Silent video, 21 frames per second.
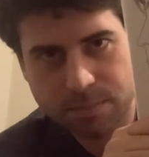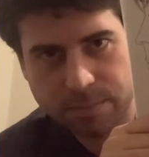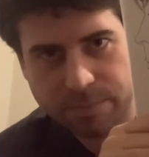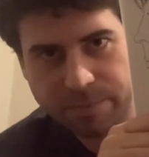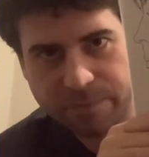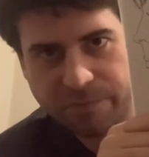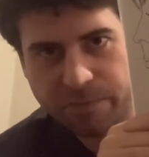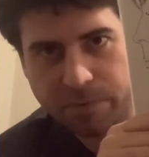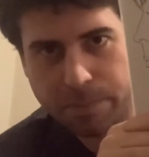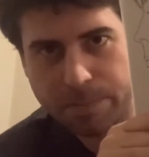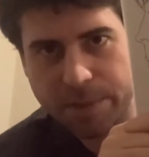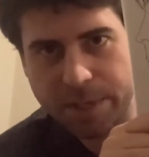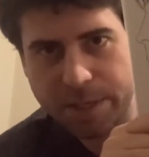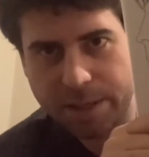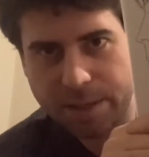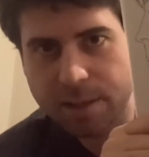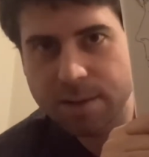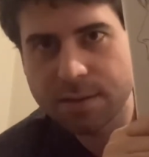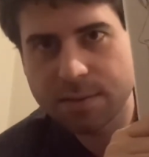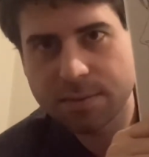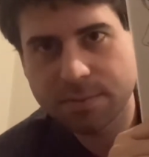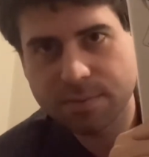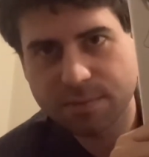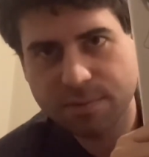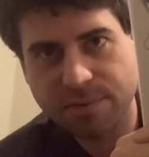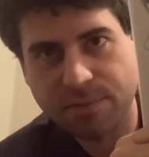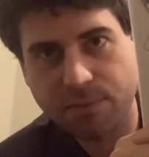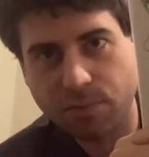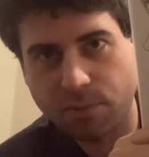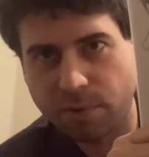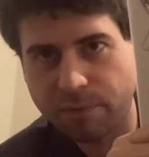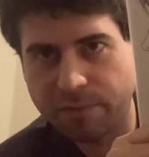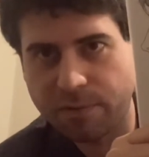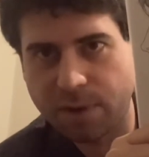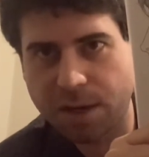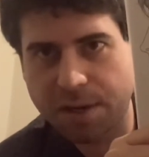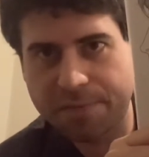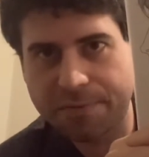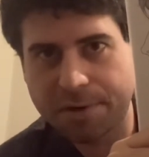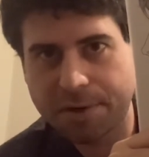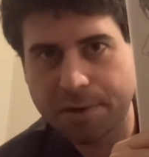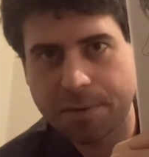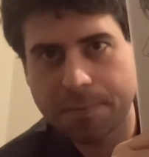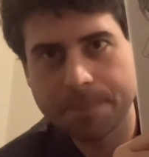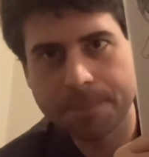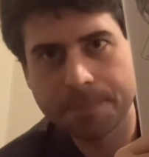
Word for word: For me, Revolver.